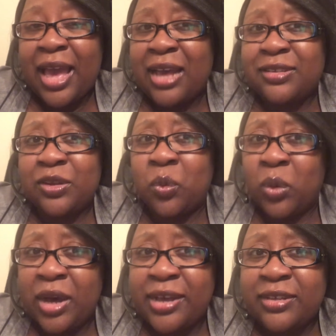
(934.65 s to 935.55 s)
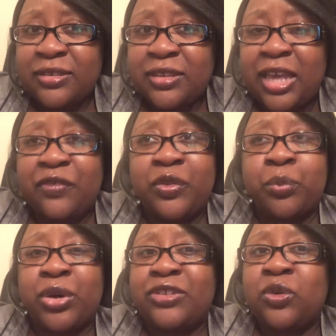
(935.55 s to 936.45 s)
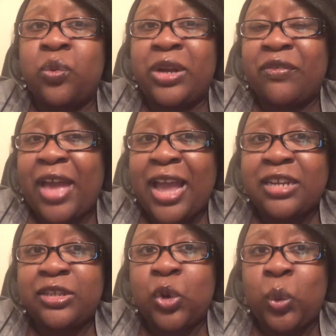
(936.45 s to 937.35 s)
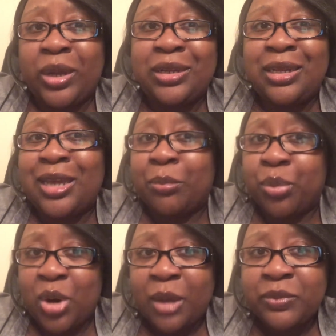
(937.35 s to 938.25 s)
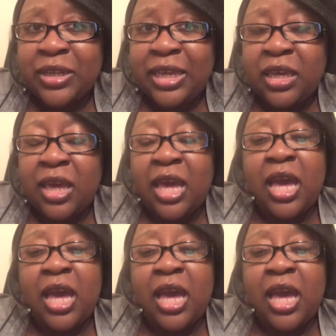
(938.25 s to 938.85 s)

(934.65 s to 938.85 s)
as it was if the prison would have acted quickly and promptly.